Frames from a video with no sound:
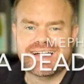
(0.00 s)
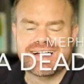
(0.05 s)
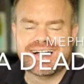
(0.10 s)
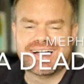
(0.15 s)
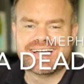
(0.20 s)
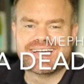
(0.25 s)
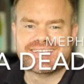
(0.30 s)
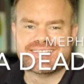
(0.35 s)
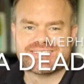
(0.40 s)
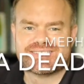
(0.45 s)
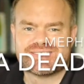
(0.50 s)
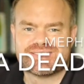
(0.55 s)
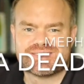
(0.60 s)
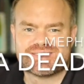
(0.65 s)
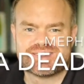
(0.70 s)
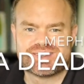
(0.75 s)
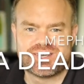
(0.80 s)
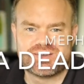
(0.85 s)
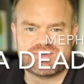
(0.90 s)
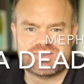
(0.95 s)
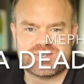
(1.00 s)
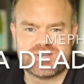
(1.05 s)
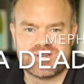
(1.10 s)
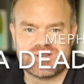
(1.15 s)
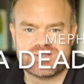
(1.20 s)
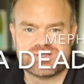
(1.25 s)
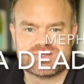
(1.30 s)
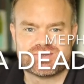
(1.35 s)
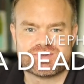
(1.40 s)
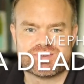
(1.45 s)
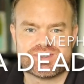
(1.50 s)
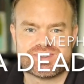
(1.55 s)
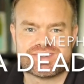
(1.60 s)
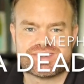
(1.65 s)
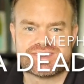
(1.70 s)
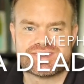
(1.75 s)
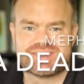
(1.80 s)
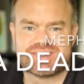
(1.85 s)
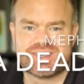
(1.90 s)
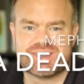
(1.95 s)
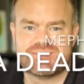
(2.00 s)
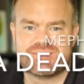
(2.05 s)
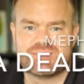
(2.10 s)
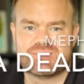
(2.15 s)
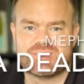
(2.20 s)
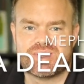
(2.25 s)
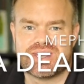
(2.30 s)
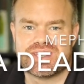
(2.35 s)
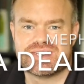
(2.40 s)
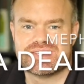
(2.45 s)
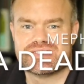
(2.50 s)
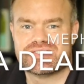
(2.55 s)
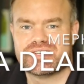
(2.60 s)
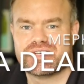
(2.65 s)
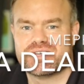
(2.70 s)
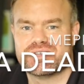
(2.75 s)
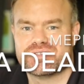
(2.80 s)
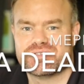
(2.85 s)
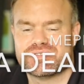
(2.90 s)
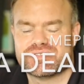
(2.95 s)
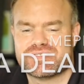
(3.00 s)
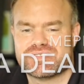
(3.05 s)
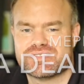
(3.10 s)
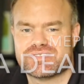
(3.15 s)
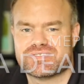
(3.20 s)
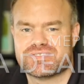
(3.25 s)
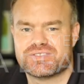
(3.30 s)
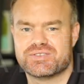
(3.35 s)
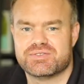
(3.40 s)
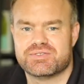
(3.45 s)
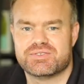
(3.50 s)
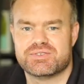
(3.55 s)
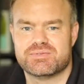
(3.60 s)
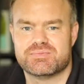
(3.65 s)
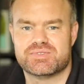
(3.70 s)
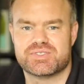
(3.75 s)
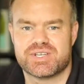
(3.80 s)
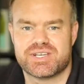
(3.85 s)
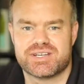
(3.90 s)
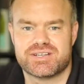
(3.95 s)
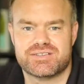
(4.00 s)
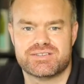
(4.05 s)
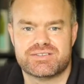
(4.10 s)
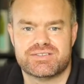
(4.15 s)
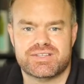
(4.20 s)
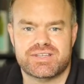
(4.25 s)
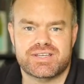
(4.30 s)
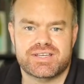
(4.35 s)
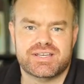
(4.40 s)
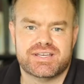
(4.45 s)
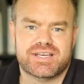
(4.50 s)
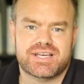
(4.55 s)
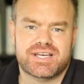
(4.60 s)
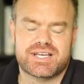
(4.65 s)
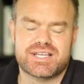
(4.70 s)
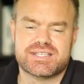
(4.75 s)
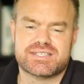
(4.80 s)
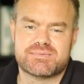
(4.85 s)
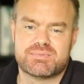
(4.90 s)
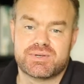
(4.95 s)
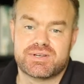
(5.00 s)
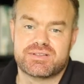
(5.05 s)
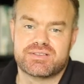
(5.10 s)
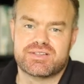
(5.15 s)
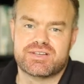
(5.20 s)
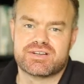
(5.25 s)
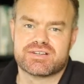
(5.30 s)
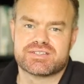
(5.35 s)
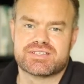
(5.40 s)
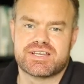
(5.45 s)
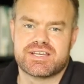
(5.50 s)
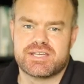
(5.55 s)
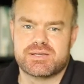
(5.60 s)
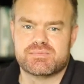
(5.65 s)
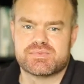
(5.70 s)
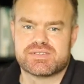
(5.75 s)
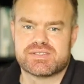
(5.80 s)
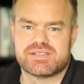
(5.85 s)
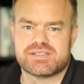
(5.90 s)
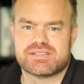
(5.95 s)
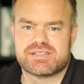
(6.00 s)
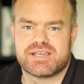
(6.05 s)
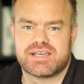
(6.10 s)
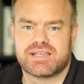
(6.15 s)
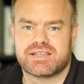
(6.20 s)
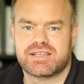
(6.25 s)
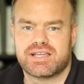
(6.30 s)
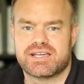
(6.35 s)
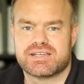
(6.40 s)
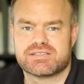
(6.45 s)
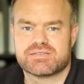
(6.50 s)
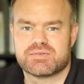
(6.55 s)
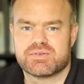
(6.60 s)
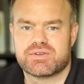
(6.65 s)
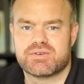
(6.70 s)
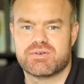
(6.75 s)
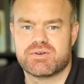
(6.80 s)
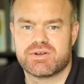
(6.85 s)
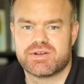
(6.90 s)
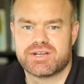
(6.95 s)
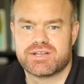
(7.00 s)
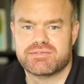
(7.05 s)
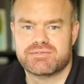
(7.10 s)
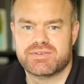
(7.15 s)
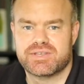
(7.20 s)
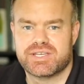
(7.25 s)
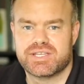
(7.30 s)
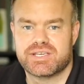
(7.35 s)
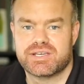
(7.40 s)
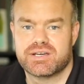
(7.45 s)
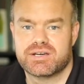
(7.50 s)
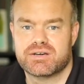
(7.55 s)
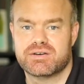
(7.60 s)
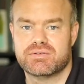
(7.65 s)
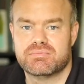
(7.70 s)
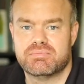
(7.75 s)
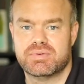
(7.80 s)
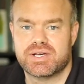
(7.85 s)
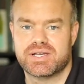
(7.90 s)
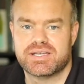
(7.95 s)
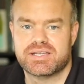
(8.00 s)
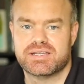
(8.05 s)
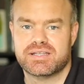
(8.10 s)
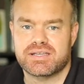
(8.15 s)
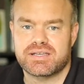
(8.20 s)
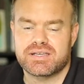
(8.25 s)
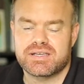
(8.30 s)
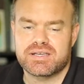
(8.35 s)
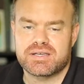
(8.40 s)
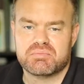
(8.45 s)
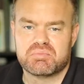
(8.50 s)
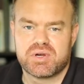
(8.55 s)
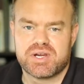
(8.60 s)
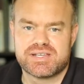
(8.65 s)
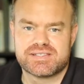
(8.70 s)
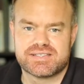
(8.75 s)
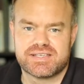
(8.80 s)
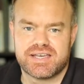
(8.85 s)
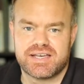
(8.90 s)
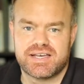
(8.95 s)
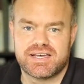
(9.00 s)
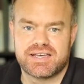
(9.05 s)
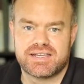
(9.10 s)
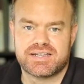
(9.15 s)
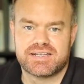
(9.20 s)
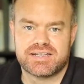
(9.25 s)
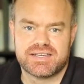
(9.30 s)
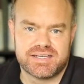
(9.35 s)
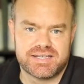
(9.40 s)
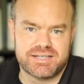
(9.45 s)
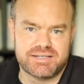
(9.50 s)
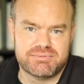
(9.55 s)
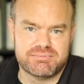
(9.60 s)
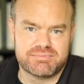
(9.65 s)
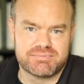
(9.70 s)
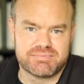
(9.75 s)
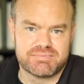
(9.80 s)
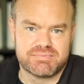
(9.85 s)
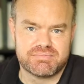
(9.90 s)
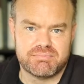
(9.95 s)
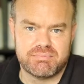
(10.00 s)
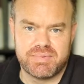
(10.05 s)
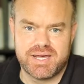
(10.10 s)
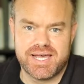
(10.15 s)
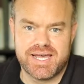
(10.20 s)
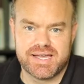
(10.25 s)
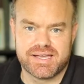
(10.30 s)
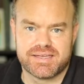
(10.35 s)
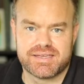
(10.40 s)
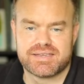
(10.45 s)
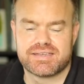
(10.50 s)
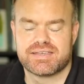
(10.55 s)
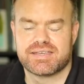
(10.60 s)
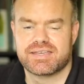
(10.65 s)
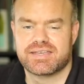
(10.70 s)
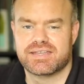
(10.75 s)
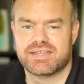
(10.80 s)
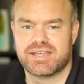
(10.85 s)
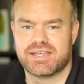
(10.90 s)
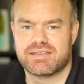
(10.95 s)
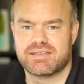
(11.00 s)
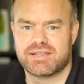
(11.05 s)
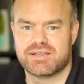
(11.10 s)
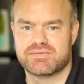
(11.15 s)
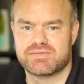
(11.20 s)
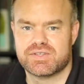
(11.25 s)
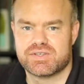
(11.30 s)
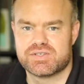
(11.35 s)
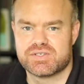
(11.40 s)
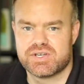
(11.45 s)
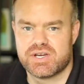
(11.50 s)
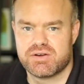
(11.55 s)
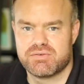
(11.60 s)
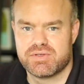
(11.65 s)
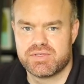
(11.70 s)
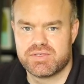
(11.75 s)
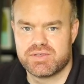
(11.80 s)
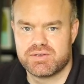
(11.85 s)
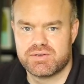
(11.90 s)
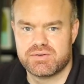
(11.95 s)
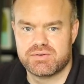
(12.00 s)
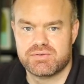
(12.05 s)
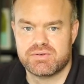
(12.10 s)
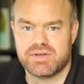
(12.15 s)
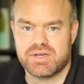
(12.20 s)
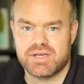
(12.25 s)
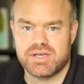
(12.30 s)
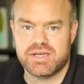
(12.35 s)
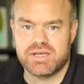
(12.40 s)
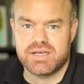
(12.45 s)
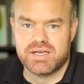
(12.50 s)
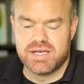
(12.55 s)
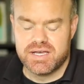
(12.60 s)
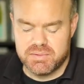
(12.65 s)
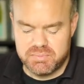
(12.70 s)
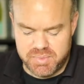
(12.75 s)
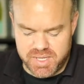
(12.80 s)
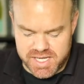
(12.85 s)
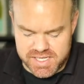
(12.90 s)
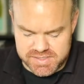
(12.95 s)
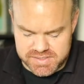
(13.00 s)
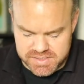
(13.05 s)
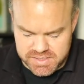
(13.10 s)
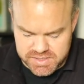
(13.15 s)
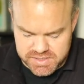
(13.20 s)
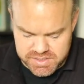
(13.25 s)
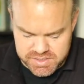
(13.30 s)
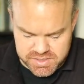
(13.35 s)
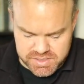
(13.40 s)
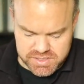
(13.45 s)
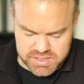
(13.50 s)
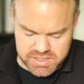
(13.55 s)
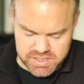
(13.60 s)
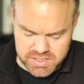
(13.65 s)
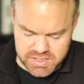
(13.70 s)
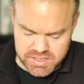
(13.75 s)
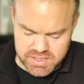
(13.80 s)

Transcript: Hi, this is Steve Jones with Steven Wayne Jones' YouTube channel. Uh, it's been a long time since I last recorded a video, but praise God, I'm back, and I'd love to share with you a passage